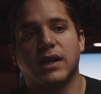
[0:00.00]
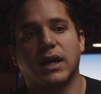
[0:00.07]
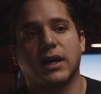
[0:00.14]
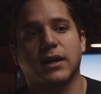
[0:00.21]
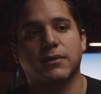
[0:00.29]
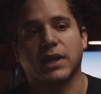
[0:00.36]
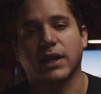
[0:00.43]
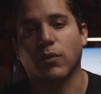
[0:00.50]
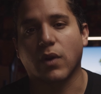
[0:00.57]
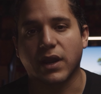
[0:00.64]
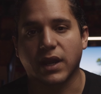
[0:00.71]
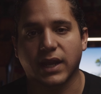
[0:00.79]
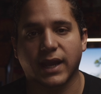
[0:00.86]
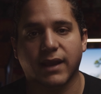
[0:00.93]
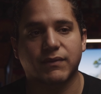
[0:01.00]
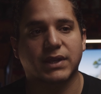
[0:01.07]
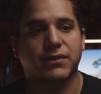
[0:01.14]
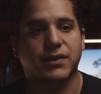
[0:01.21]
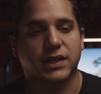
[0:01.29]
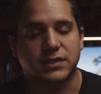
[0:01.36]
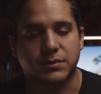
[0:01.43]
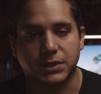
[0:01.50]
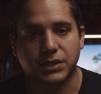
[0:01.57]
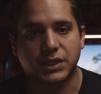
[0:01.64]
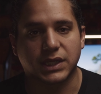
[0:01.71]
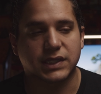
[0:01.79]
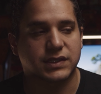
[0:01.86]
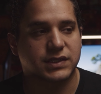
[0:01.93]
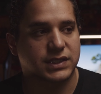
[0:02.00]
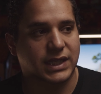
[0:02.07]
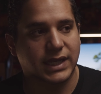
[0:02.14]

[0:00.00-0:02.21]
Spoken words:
that I wanted to have that flexibility to just